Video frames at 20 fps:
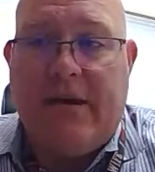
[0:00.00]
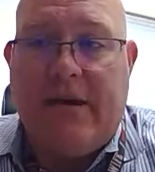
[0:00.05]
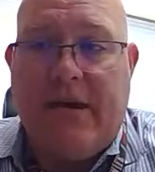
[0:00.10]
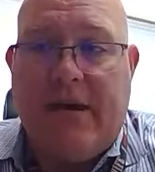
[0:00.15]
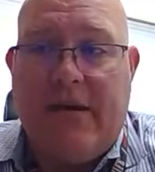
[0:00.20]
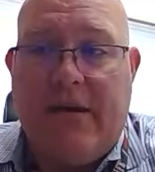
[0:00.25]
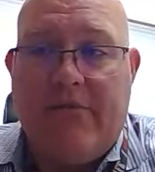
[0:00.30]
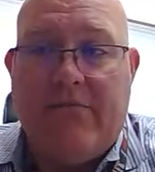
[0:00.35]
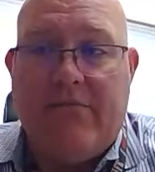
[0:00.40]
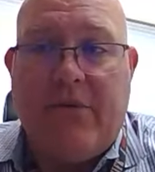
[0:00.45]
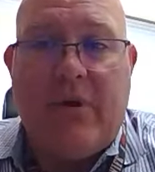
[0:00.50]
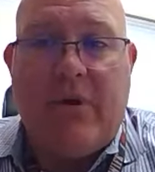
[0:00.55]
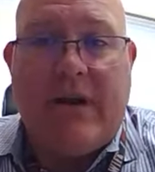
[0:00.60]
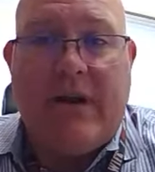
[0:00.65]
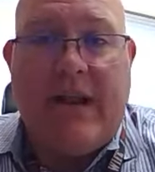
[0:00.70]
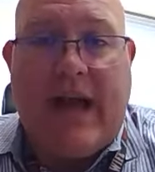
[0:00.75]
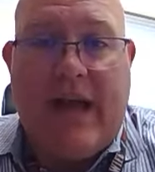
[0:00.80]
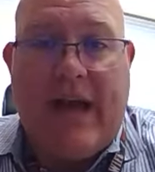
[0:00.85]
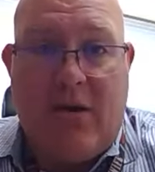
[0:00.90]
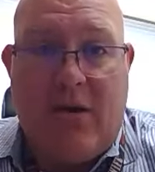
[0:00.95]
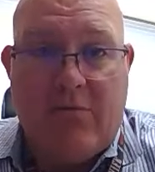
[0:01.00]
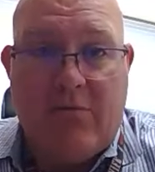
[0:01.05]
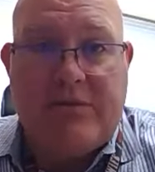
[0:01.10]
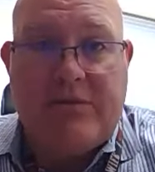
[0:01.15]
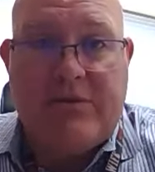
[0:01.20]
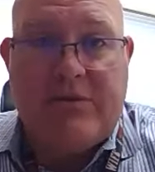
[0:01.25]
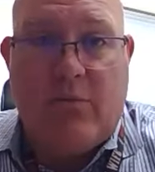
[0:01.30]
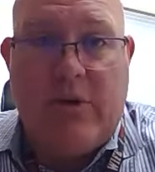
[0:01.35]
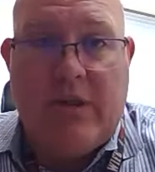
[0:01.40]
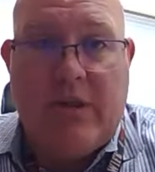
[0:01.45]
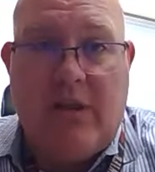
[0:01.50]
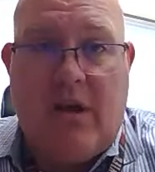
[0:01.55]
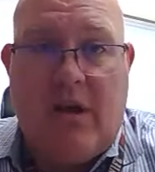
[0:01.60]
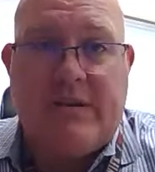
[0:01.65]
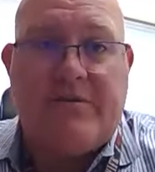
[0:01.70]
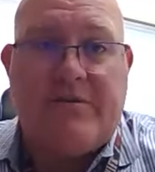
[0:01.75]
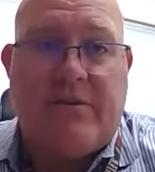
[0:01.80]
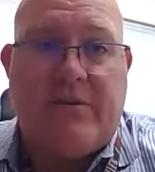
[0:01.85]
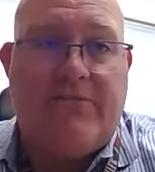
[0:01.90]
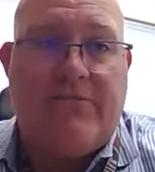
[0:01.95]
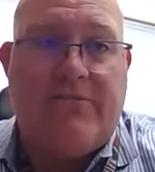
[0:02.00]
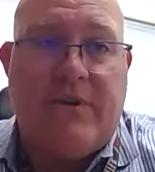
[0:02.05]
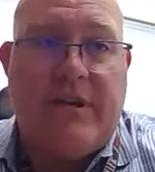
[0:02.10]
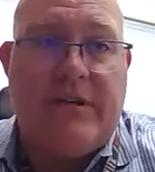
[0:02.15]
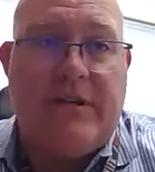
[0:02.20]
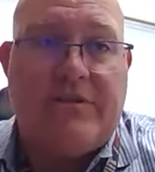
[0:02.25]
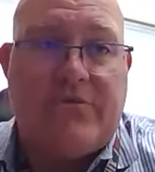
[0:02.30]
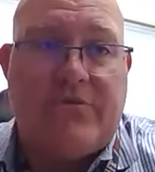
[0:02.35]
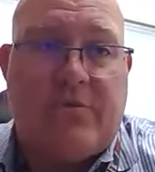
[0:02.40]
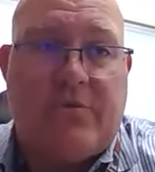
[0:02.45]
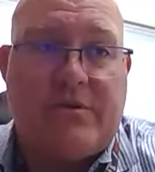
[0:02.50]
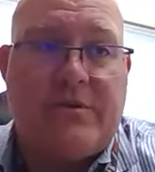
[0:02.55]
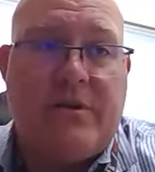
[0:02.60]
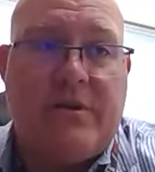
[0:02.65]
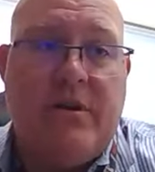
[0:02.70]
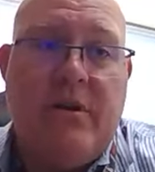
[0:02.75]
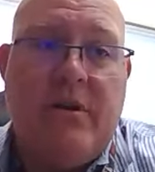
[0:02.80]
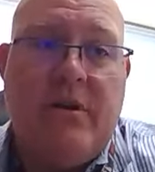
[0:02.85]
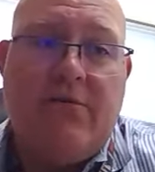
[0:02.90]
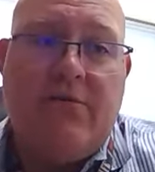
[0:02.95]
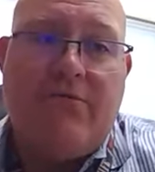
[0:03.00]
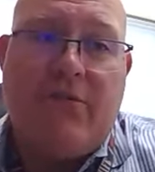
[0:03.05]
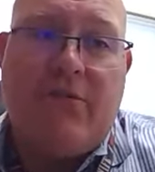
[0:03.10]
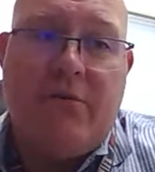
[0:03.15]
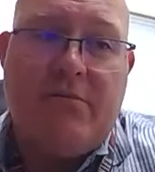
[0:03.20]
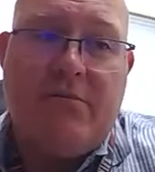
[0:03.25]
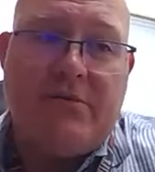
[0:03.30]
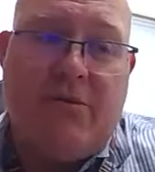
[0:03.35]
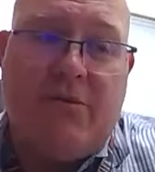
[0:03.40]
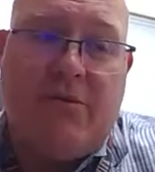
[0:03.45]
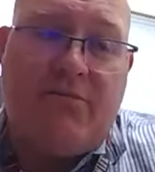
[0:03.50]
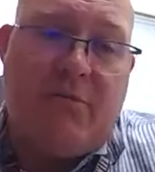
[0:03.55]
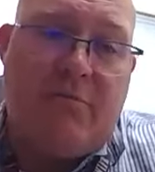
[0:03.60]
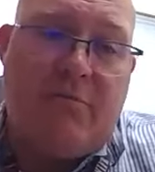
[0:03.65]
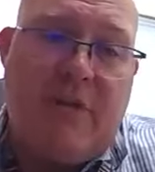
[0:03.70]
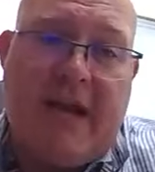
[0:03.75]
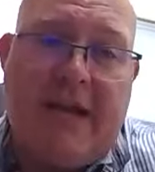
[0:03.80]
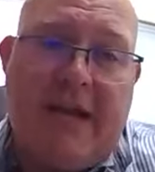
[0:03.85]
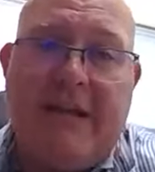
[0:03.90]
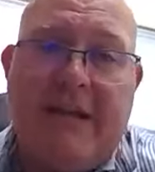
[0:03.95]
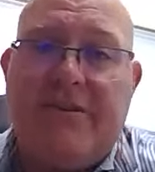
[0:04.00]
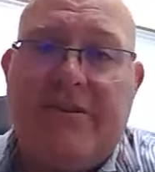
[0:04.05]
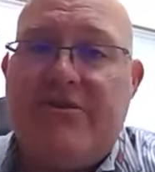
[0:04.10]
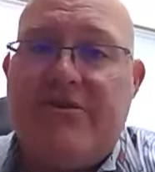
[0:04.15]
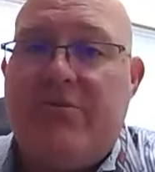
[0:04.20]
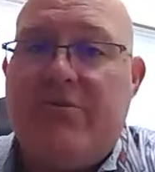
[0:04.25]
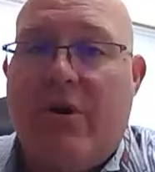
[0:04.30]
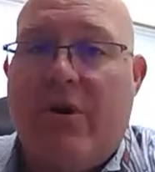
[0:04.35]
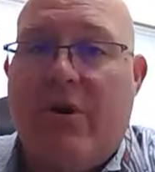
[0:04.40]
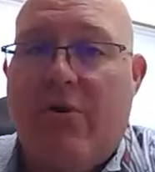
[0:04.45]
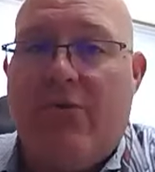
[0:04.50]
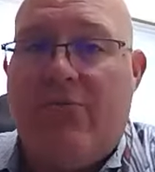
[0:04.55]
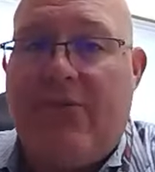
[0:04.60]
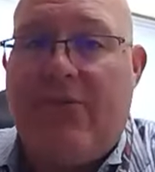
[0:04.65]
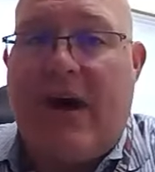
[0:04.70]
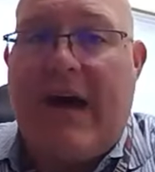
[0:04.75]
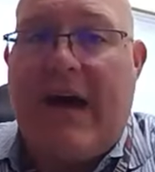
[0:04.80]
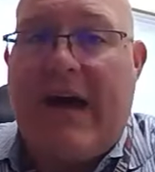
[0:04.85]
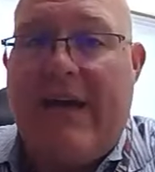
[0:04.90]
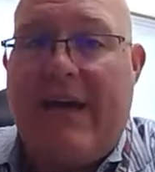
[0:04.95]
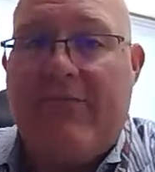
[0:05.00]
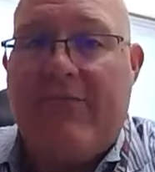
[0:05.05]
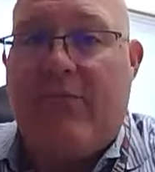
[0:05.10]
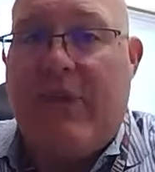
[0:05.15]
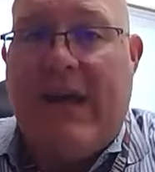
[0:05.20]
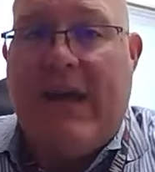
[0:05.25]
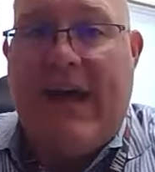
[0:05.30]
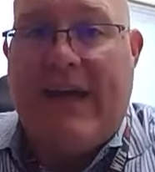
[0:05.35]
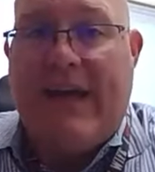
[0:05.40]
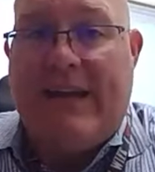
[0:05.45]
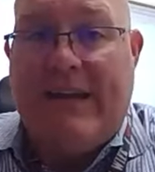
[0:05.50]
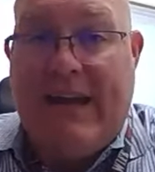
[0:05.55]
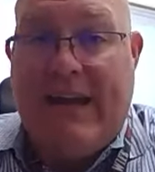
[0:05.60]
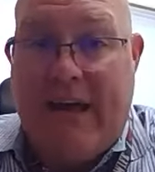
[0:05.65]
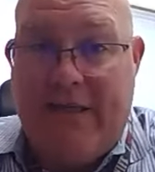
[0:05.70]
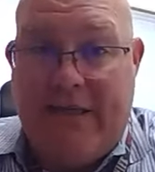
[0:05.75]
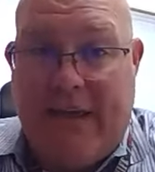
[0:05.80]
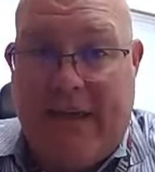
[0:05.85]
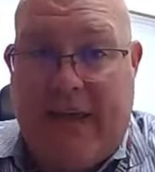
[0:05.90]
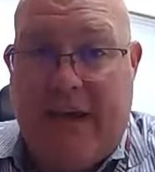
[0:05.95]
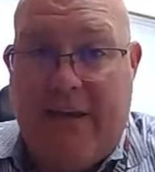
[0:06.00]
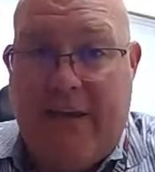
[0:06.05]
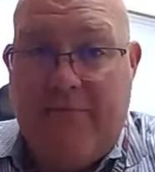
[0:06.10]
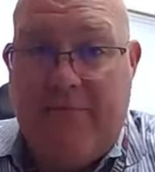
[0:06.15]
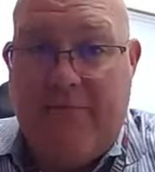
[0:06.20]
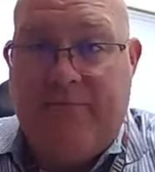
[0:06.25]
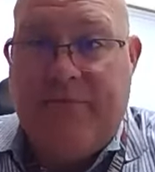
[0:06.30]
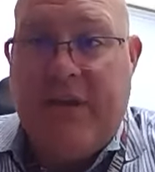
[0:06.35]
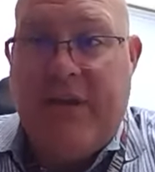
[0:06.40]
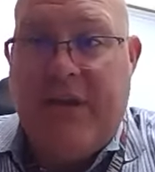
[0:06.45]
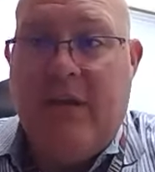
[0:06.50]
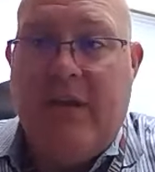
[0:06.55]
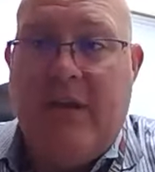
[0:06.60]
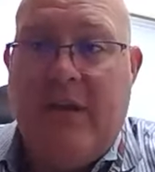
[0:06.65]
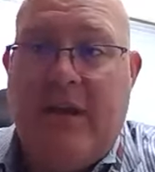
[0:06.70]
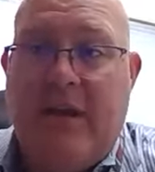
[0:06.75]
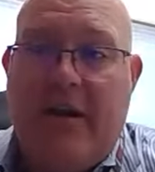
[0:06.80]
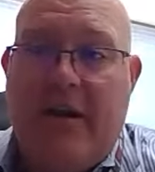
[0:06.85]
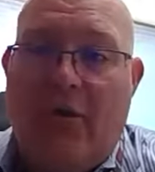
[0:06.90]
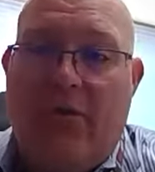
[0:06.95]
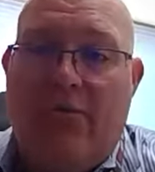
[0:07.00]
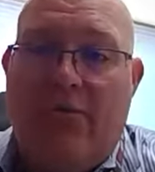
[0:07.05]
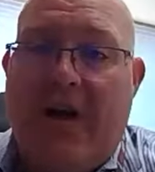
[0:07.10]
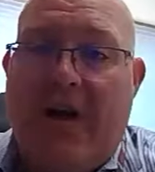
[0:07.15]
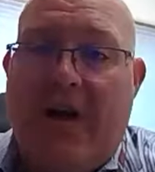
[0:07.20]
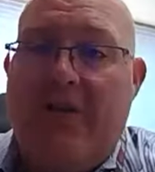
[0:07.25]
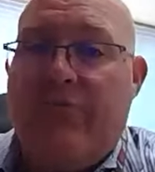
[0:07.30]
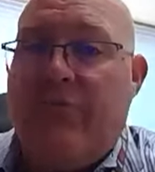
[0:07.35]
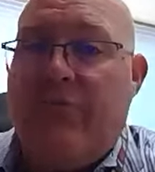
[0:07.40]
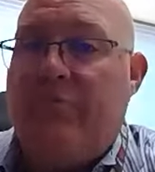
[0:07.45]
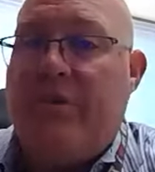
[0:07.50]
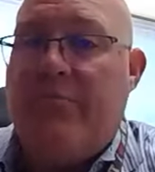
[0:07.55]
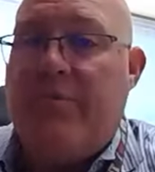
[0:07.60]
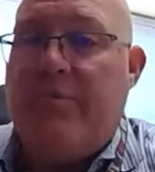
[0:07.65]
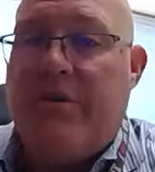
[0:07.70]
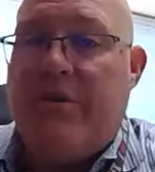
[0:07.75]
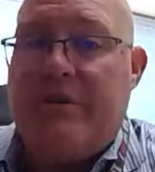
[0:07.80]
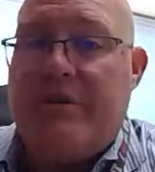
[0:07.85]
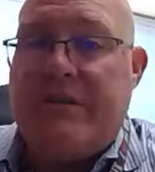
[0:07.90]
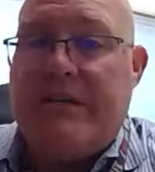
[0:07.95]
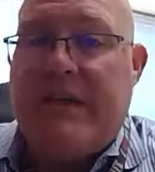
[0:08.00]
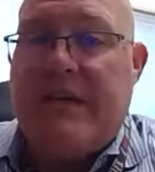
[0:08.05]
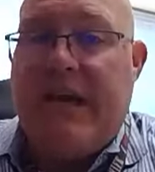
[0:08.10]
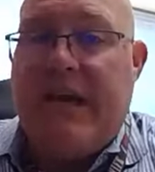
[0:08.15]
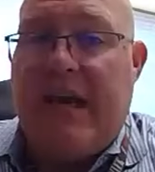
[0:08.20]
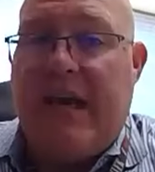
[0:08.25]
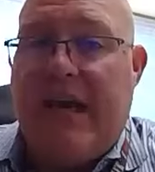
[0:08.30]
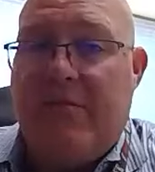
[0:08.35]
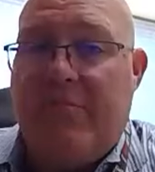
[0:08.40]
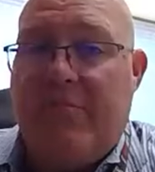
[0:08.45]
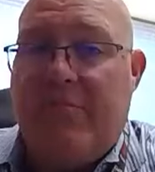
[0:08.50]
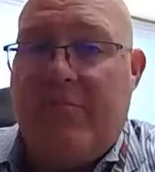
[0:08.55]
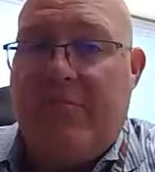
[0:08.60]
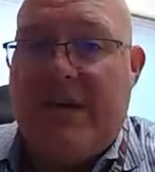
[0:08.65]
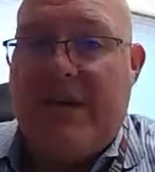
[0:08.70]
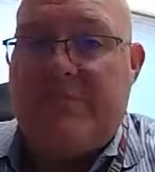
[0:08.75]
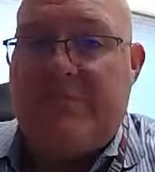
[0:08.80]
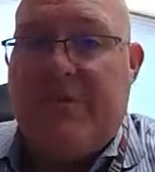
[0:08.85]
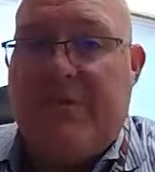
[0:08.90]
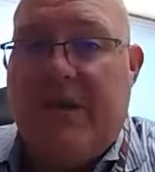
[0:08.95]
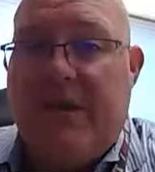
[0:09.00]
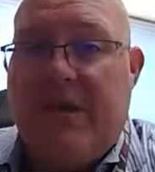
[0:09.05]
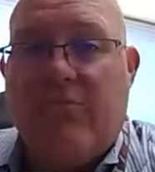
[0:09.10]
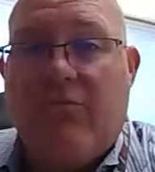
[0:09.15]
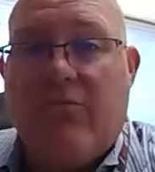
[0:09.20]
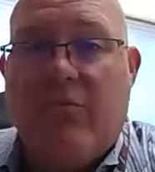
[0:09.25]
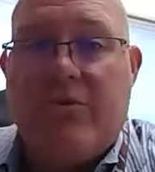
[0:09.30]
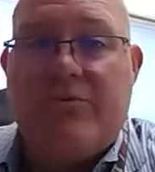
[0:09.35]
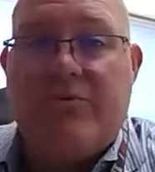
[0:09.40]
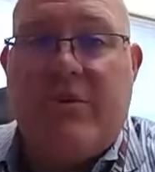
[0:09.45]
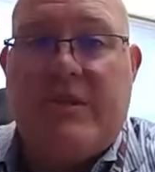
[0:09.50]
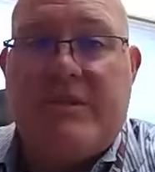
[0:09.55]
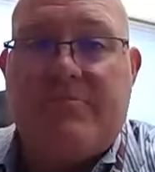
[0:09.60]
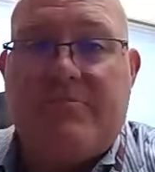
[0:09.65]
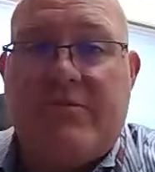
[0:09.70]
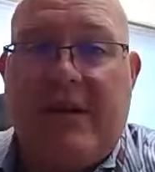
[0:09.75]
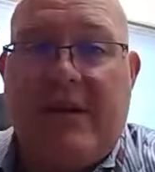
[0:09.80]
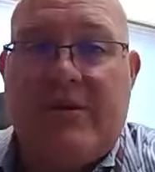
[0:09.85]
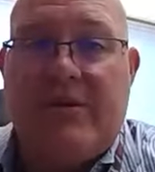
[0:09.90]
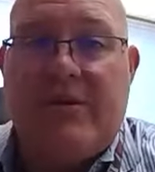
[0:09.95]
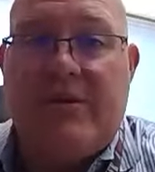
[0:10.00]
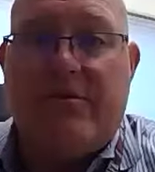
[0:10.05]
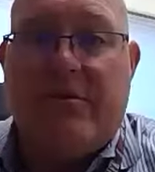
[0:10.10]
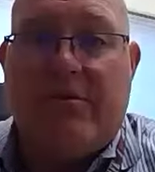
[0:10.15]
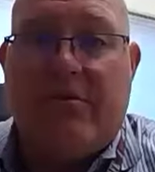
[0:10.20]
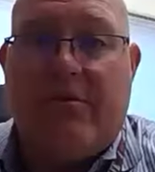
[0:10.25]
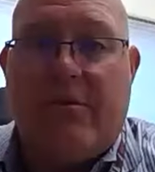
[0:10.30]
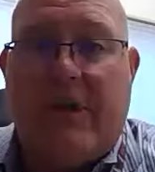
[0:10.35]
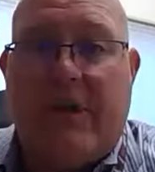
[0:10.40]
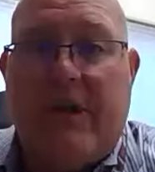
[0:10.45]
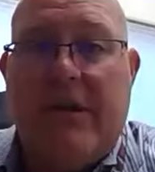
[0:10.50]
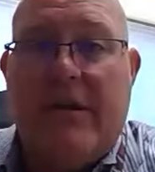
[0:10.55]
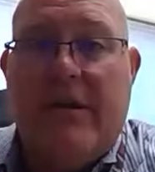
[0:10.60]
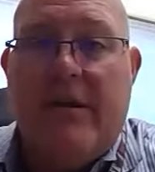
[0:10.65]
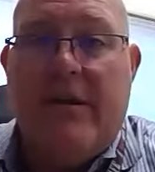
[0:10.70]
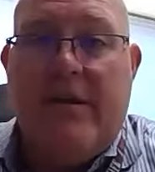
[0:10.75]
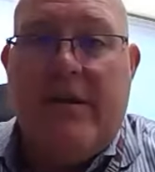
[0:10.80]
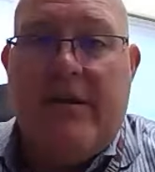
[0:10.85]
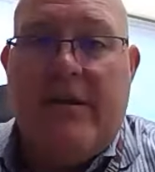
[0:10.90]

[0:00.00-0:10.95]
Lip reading: voted out. So we lost our funding source from 92 to 05, we had nothing. And in 05, when PPRTA, the Pikes Peak Rural Transportation Authority,